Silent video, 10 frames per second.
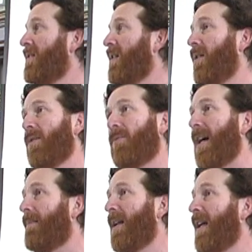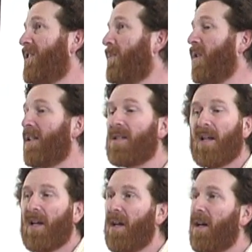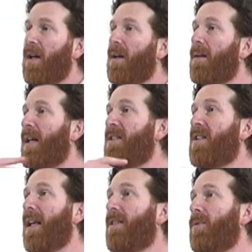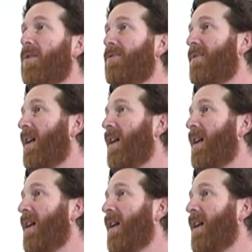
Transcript: So the recommendation was insulate the roof,